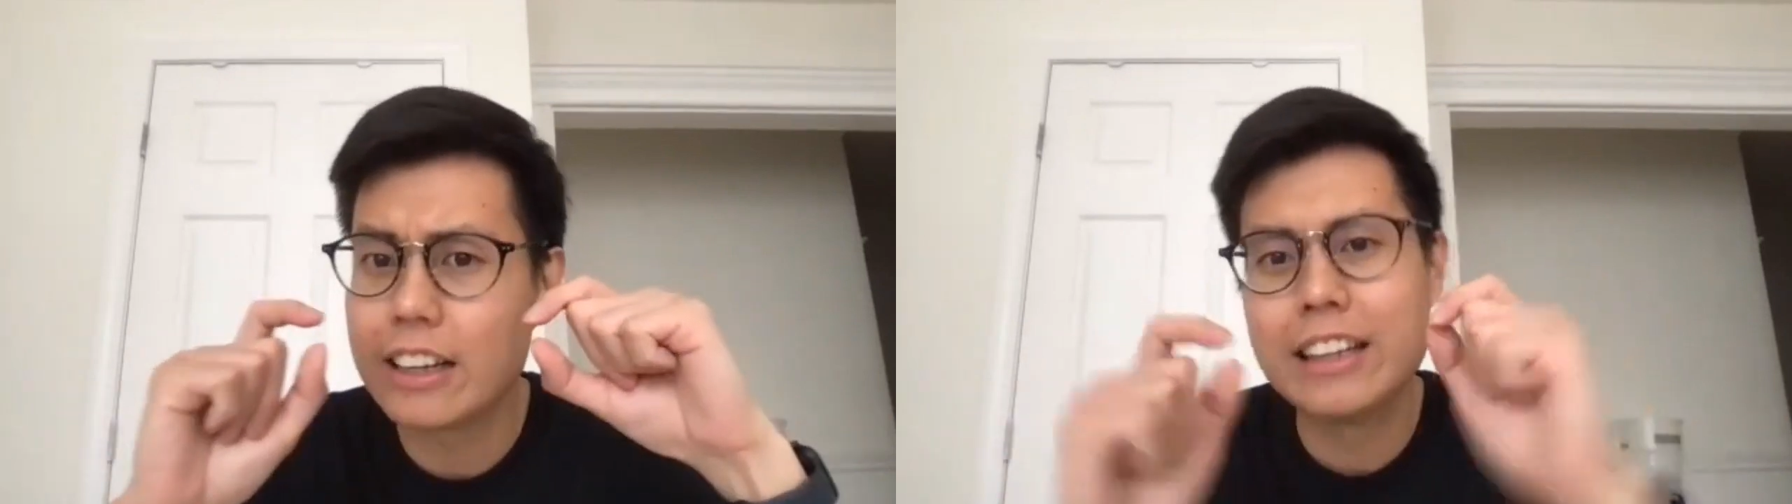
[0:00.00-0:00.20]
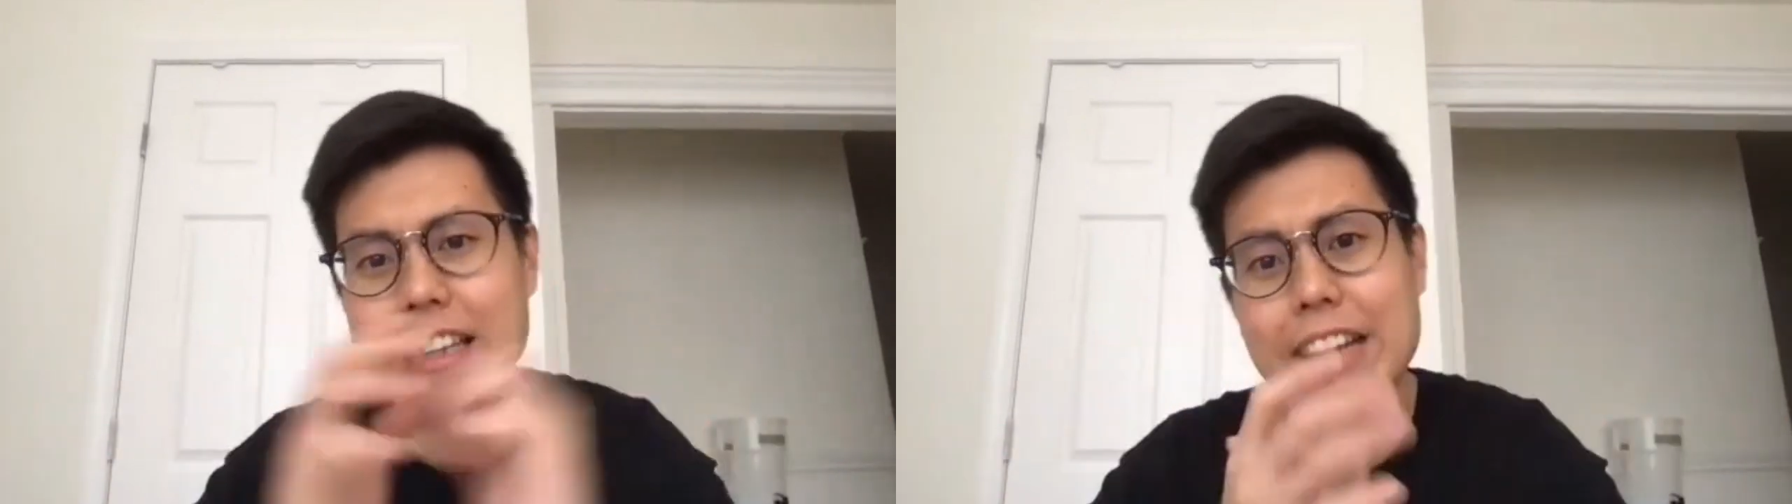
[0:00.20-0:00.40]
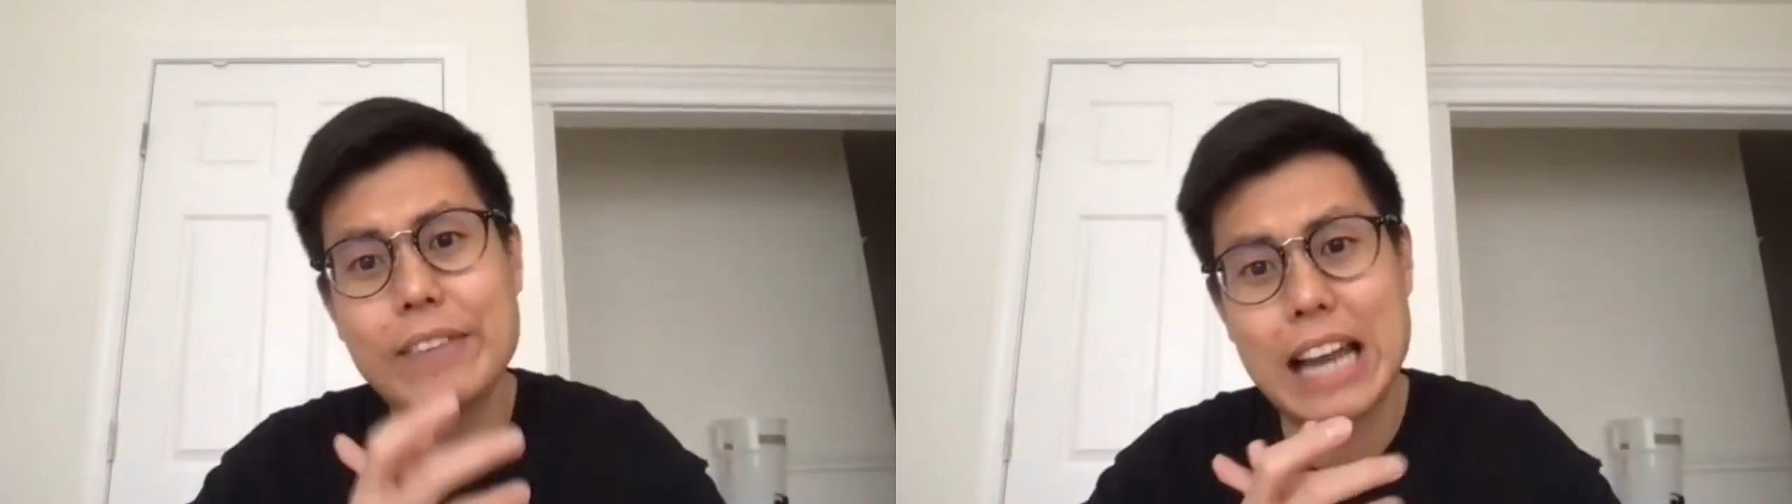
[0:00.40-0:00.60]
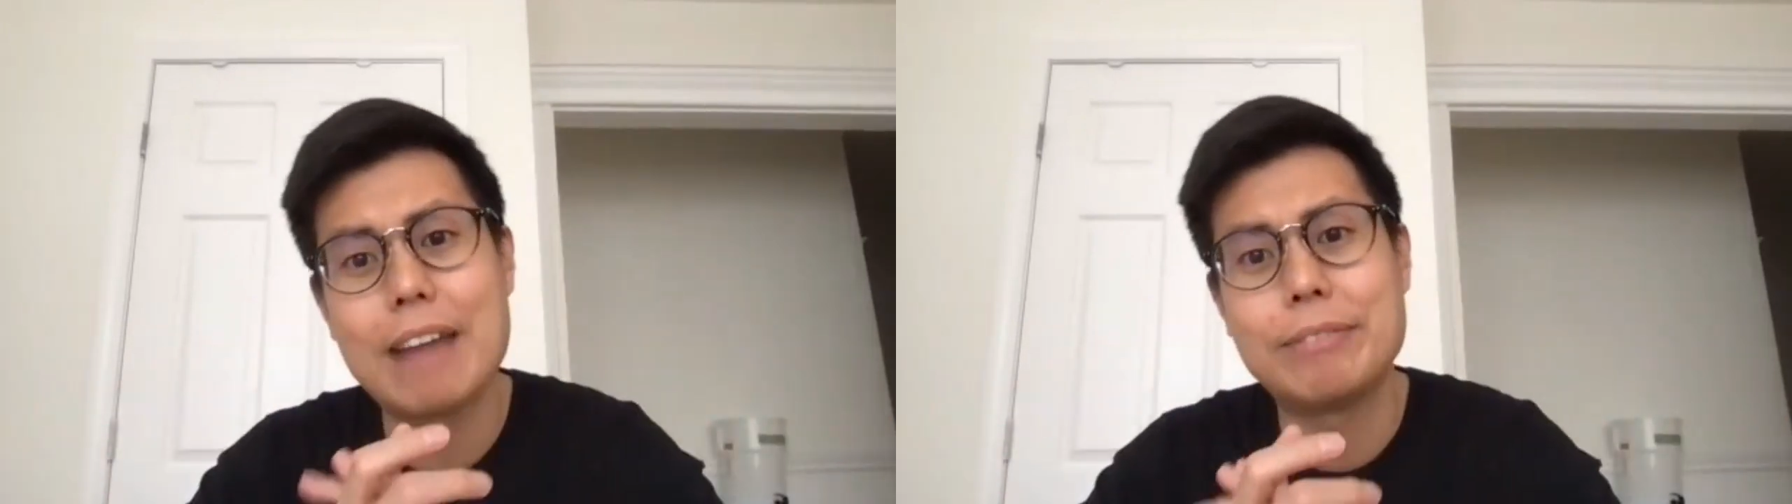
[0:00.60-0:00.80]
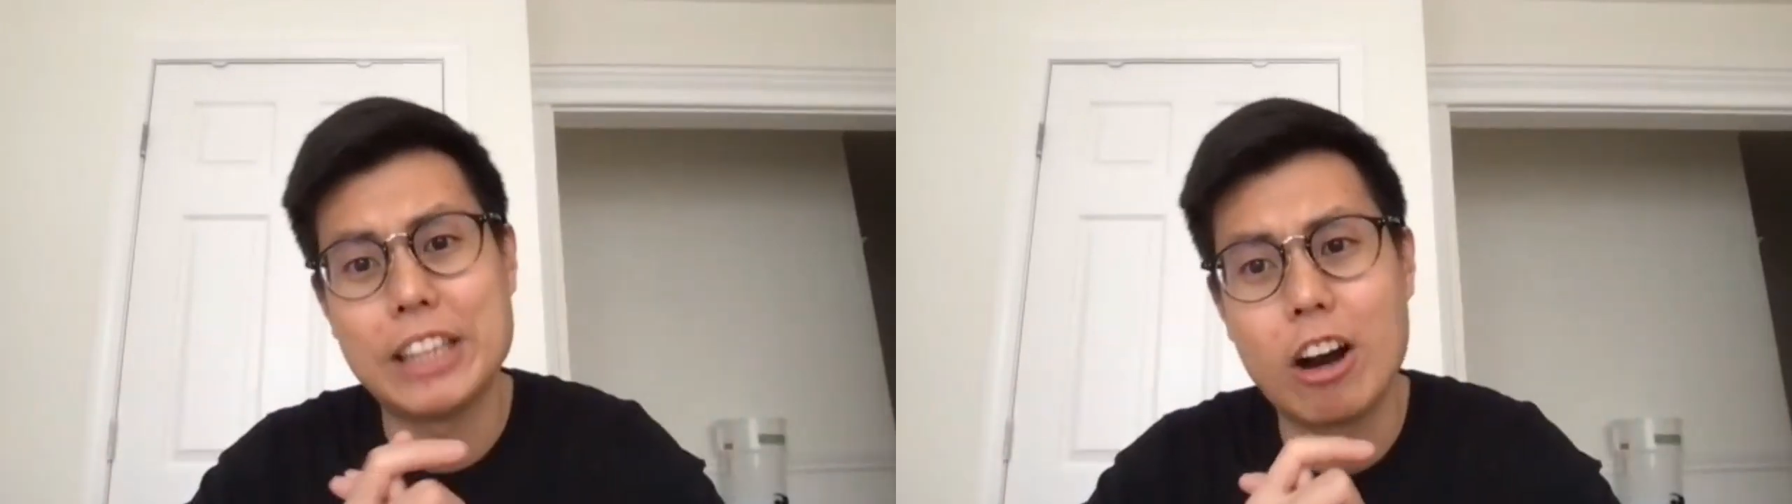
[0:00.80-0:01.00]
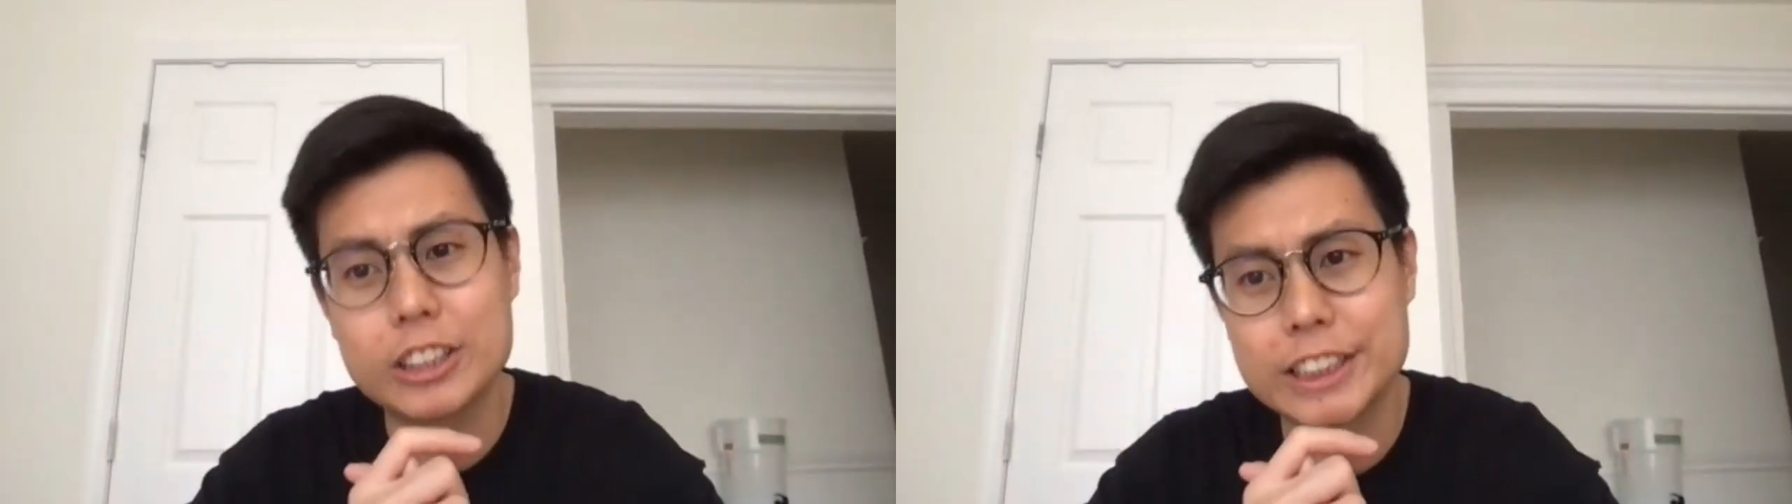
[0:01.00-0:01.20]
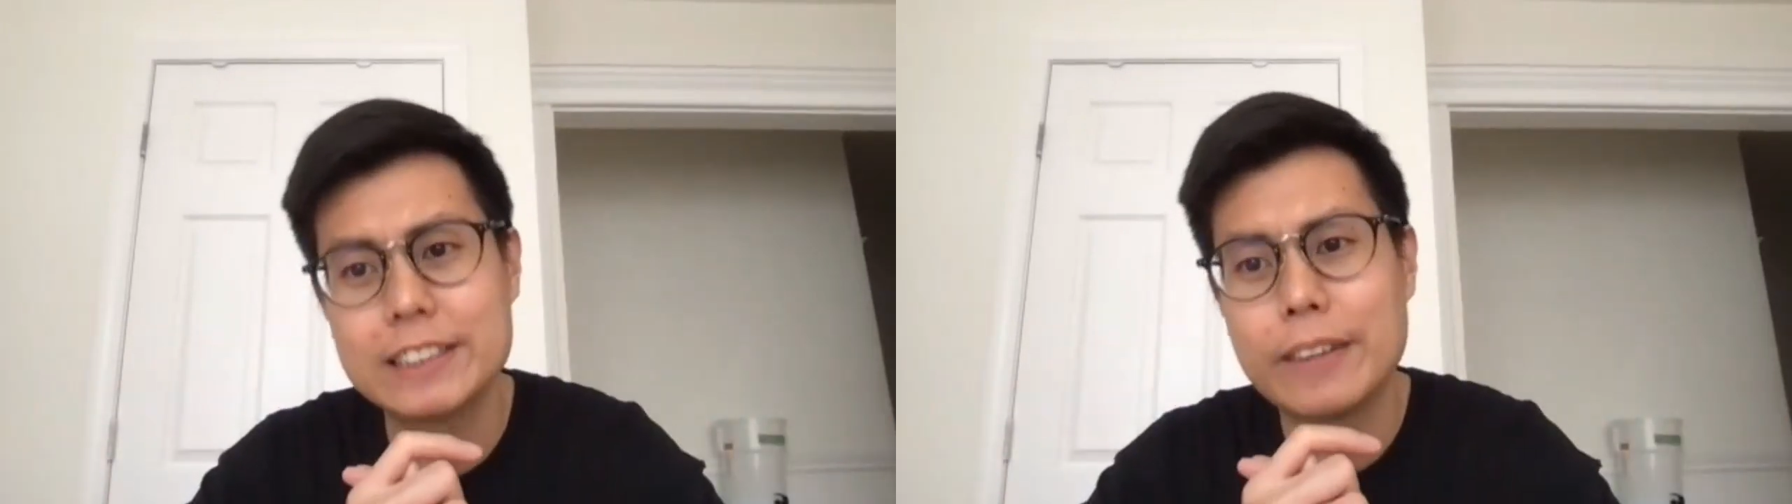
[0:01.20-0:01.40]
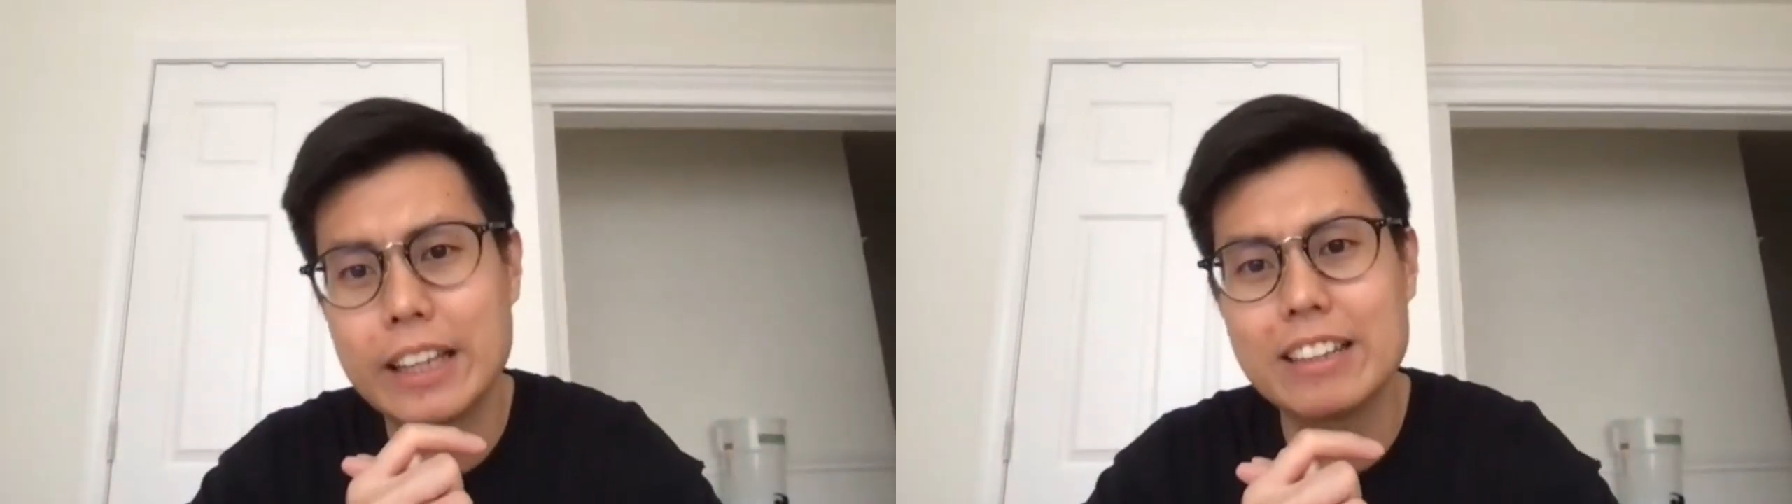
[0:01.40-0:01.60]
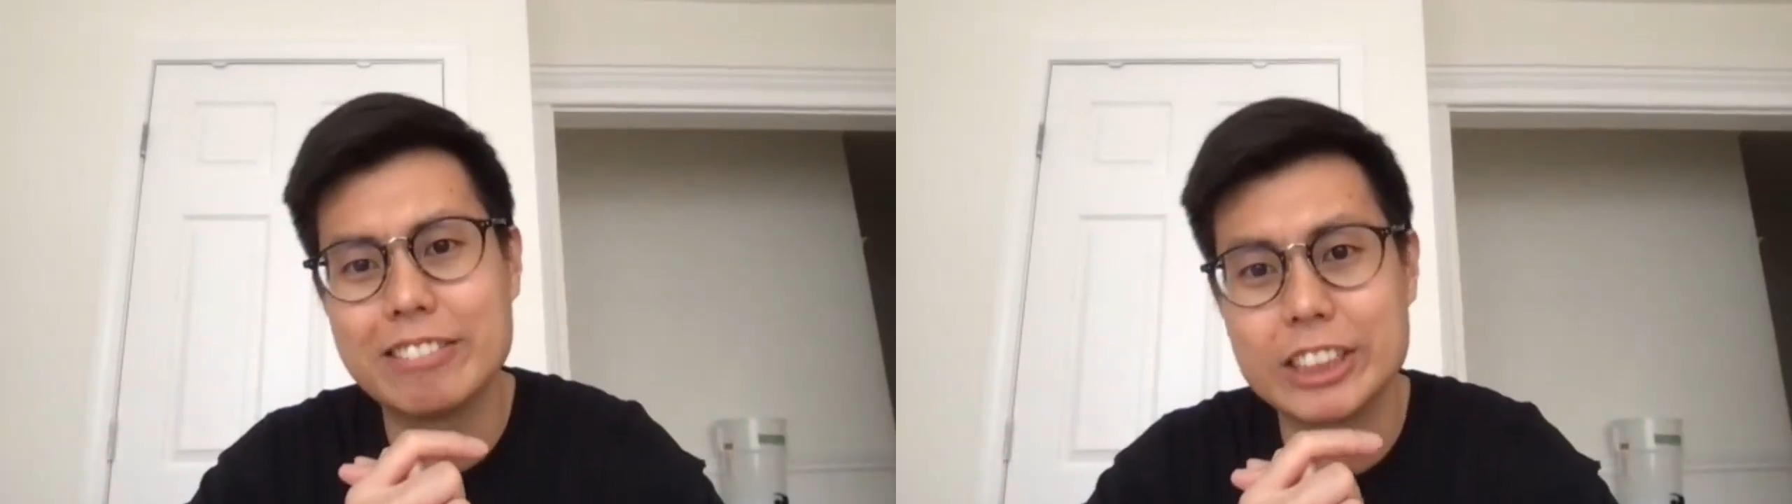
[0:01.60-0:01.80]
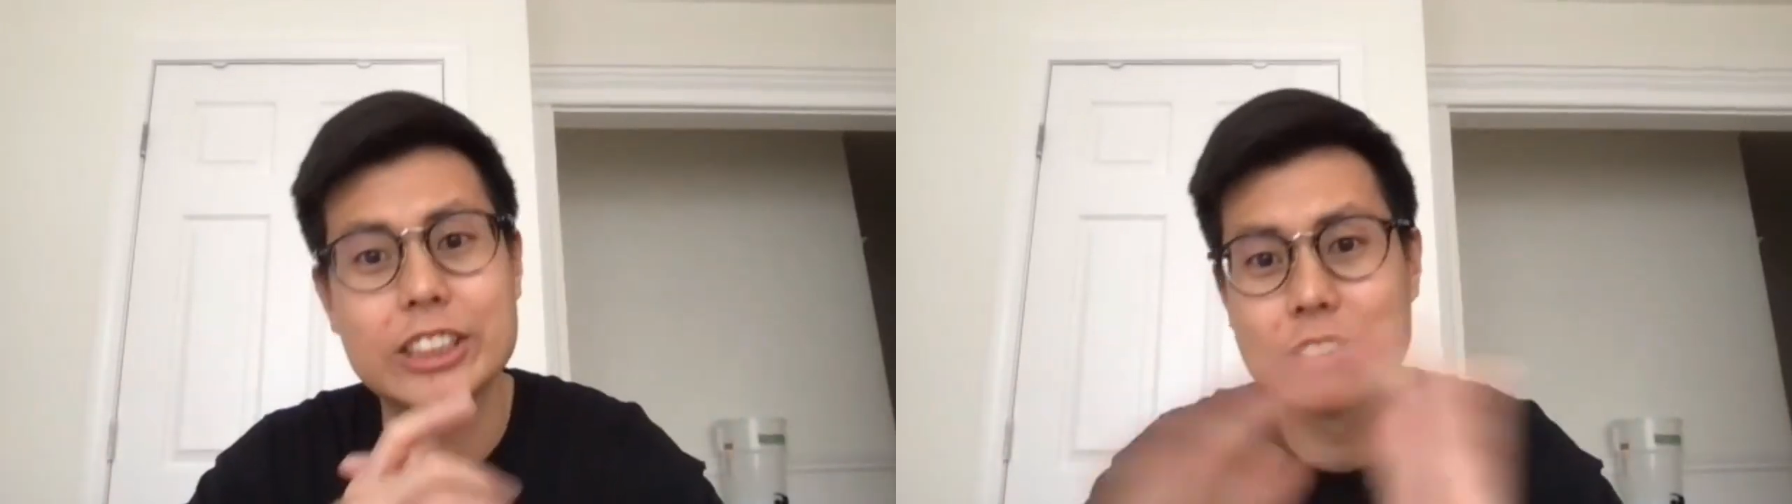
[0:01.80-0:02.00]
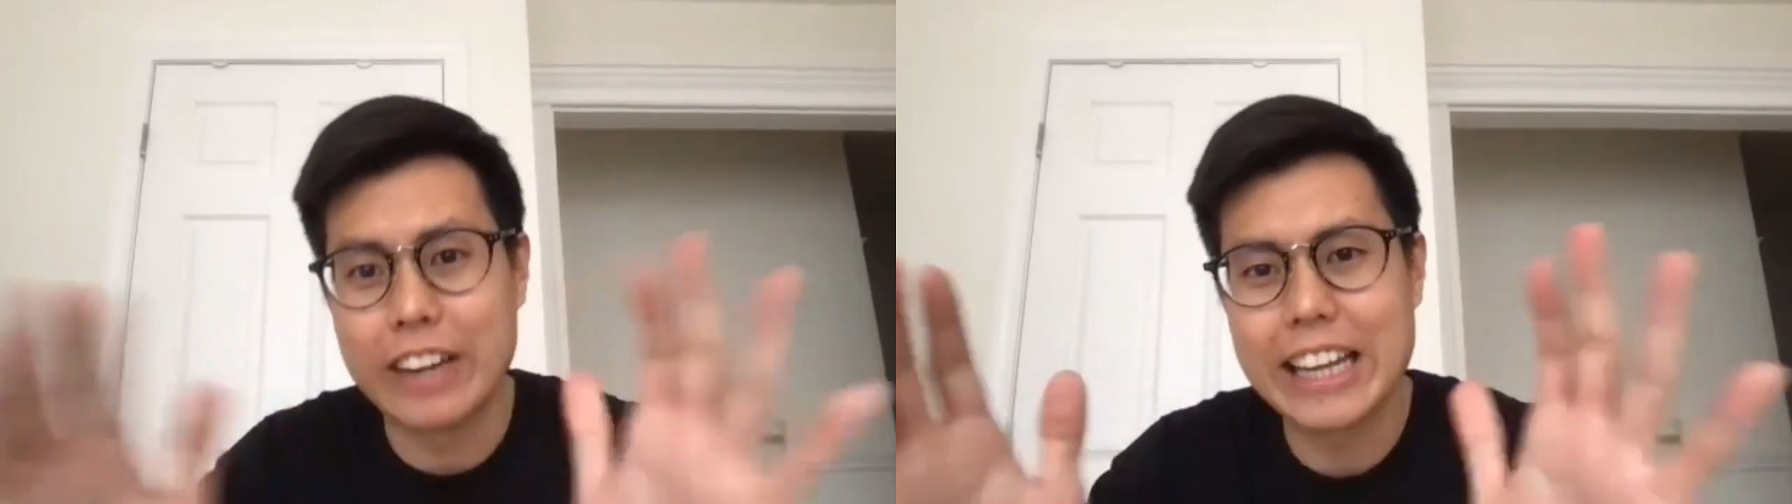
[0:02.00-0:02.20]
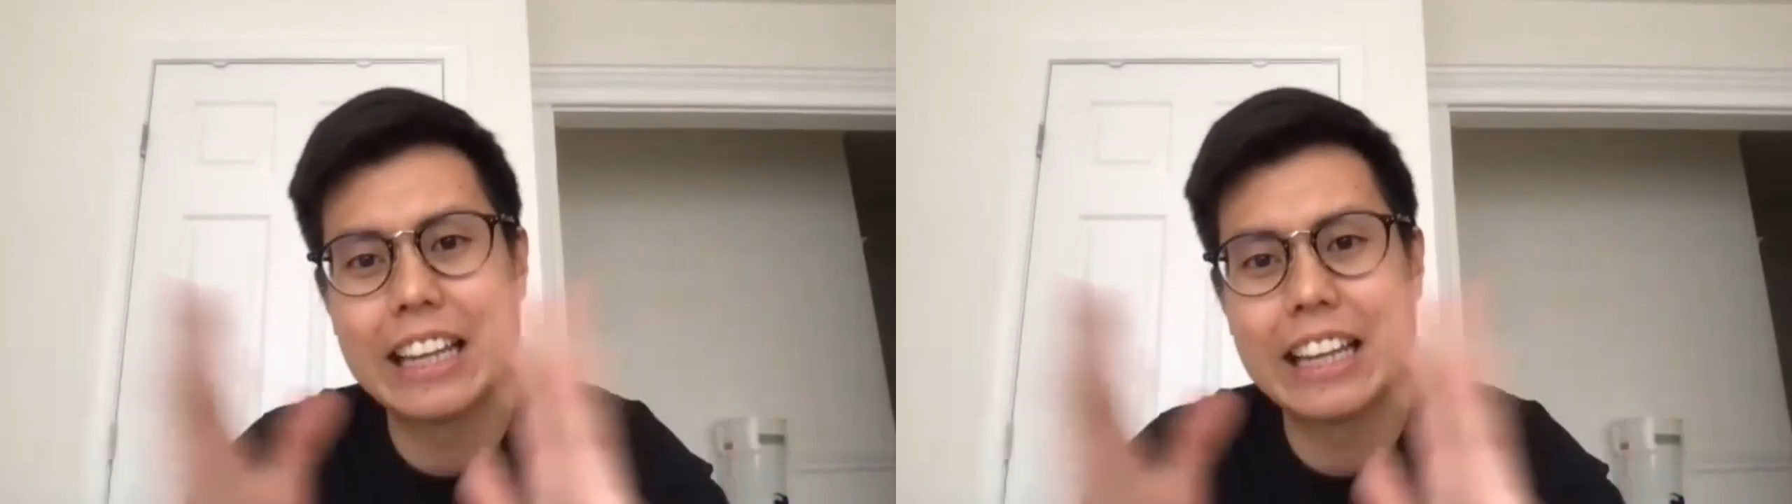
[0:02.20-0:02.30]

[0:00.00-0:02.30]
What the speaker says: They even have the option on it, which is great.